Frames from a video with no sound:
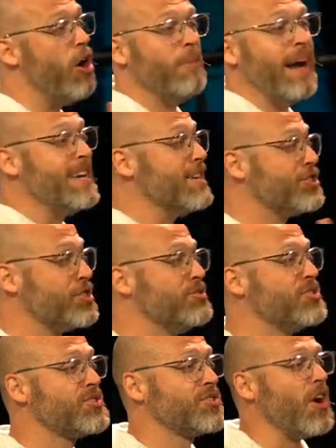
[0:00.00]
all my
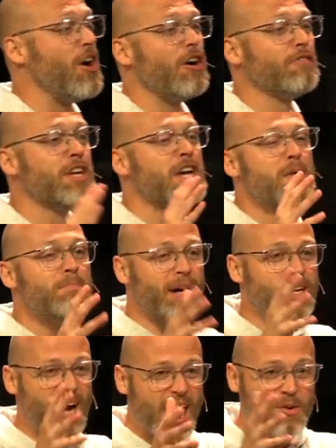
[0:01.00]
issues solved.
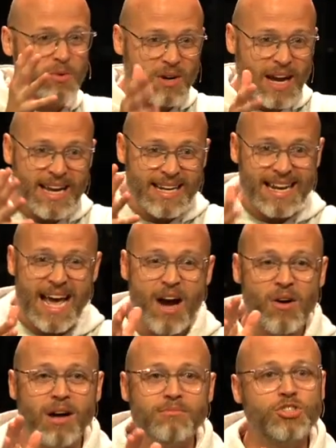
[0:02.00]
But God, right
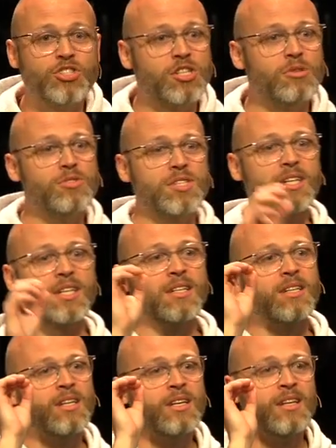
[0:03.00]
now, I'm
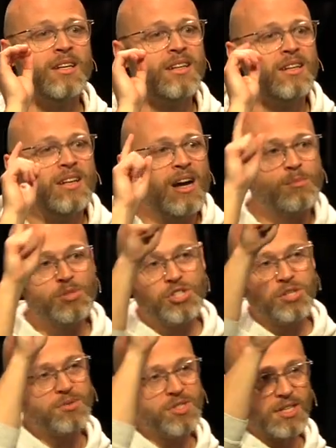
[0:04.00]
choosing
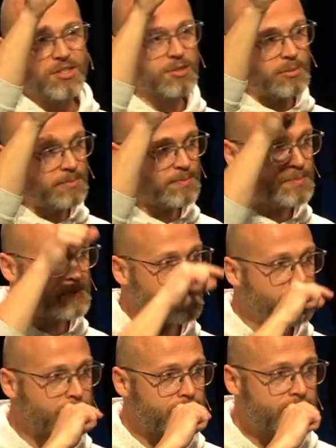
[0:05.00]
you.
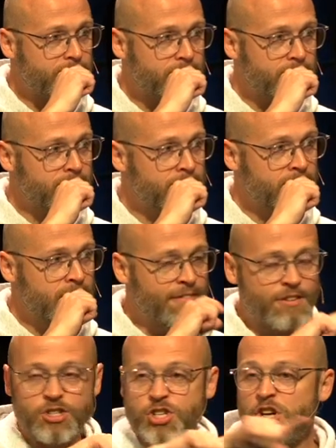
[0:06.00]
For